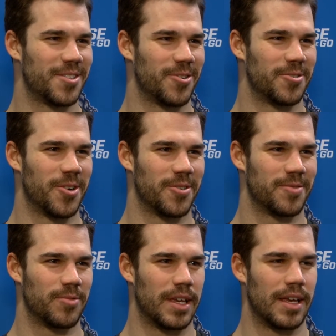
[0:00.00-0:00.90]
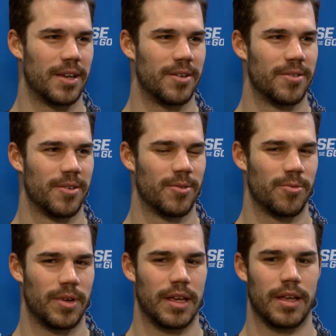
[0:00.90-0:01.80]
So, no,
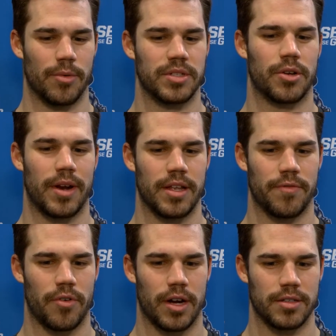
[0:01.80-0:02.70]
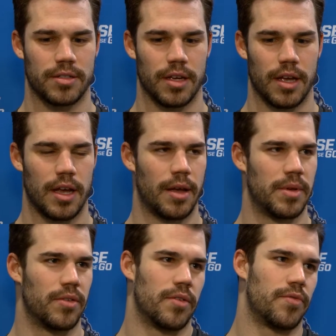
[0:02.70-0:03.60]
it was a great day for us. I
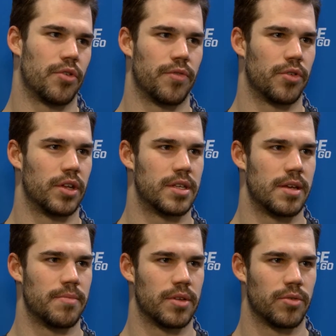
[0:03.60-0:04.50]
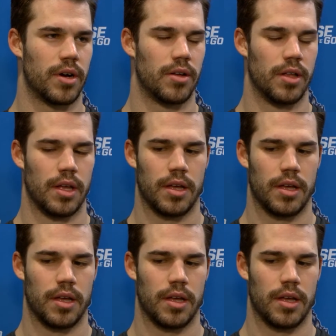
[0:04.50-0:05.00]
mean, for the team as well.